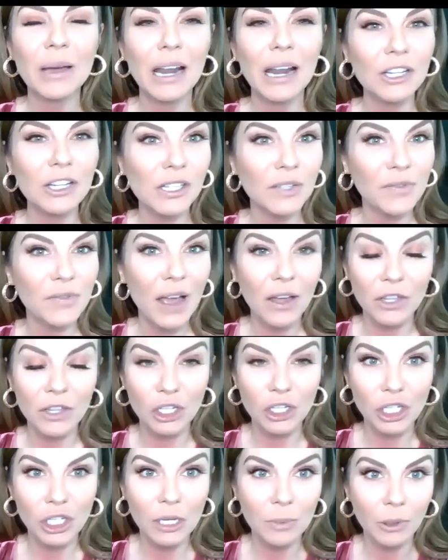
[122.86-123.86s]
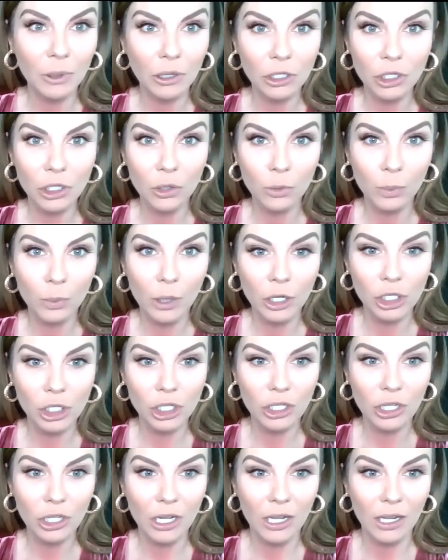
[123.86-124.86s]
I just found the cheaper the toothbrush
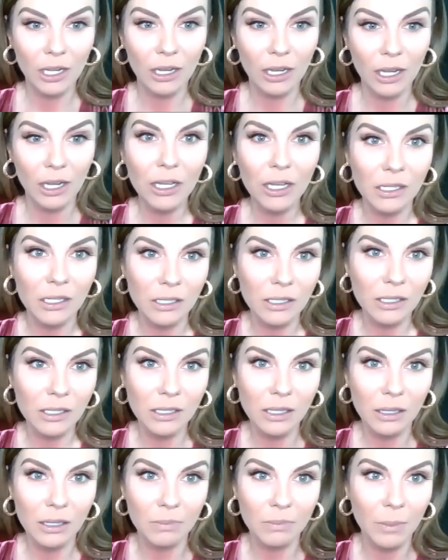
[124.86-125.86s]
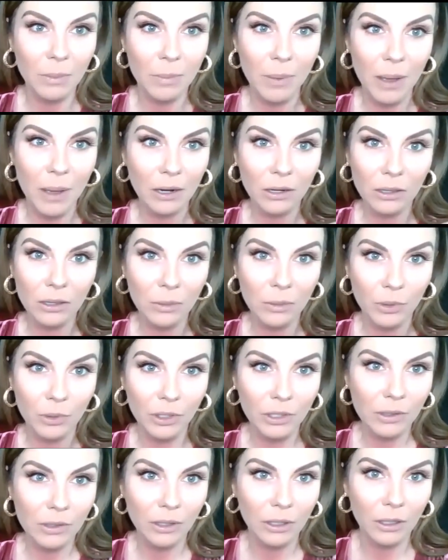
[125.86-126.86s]
is, the better
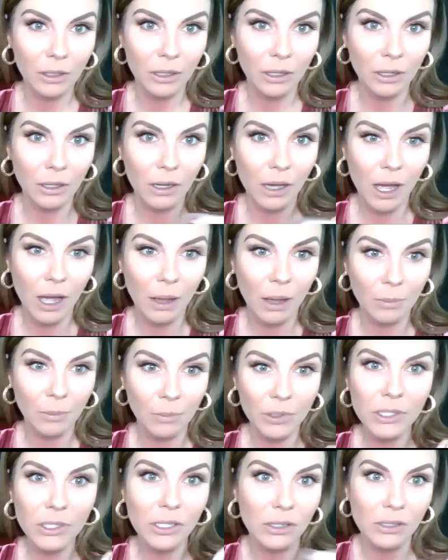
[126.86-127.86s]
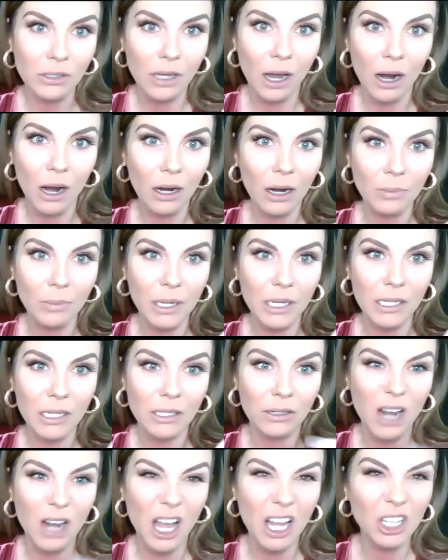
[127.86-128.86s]
the bristles are because
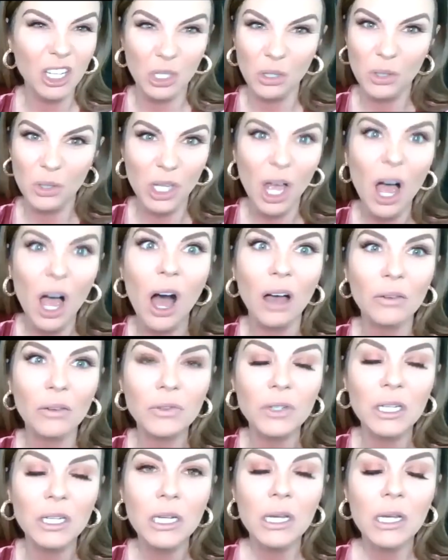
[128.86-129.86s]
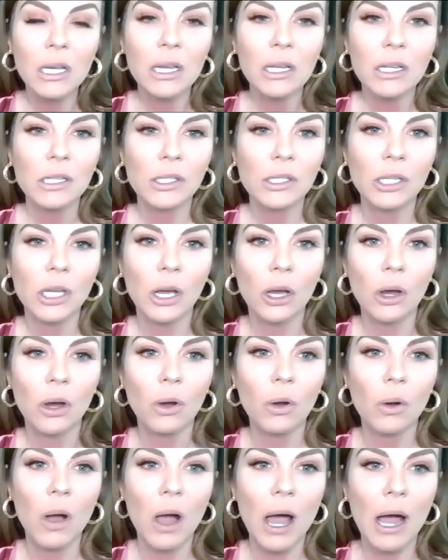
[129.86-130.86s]
they're not too soft.
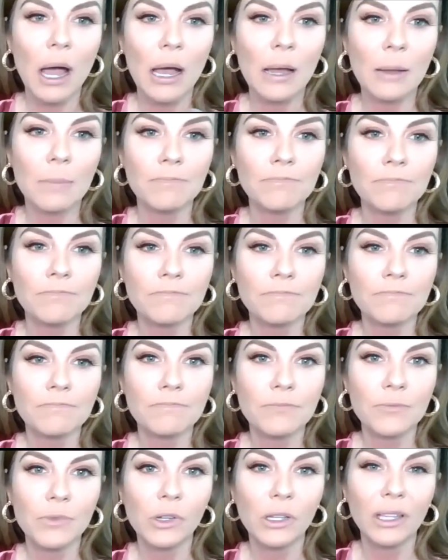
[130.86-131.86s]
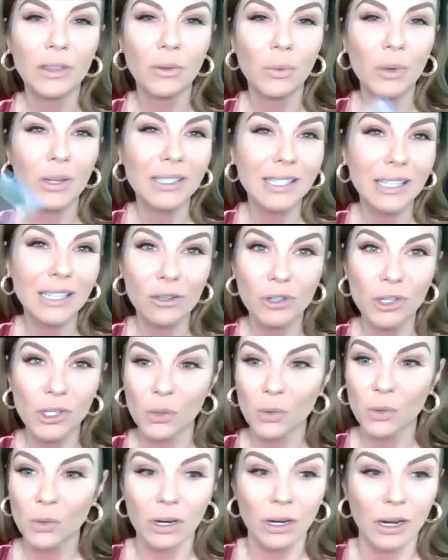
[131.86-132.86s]
So really the ones that you just
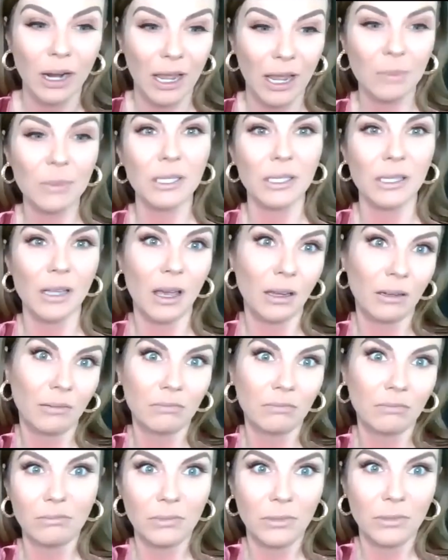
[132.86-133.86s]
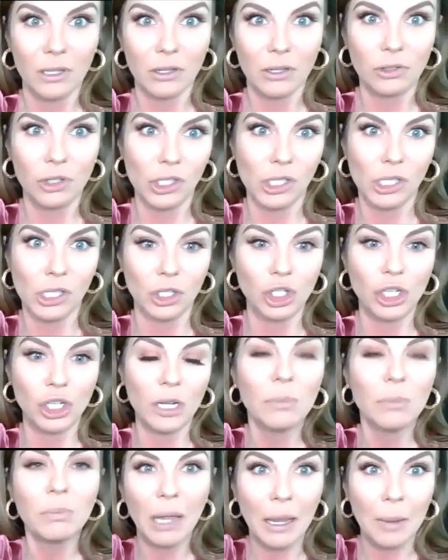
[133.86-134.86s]
order on Amazon, just a
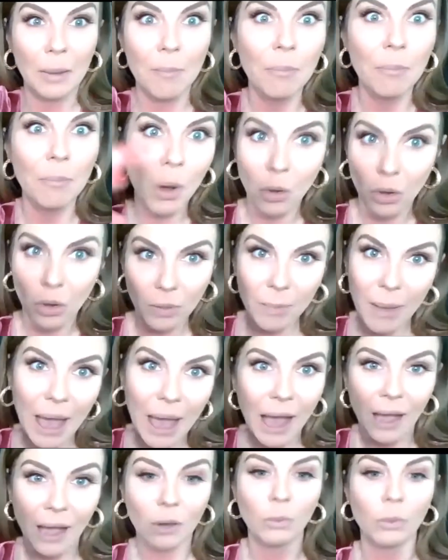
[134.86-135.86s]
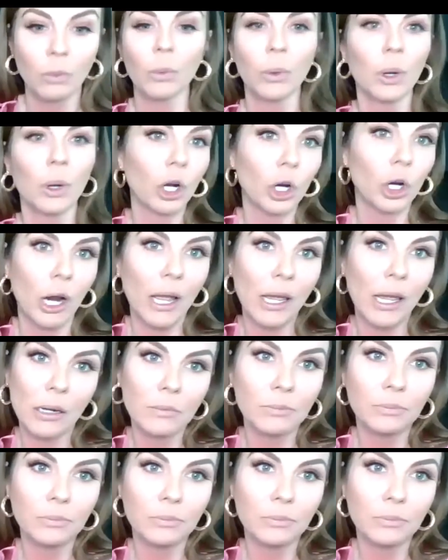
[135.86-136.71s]
cheap like bulk pack will work great.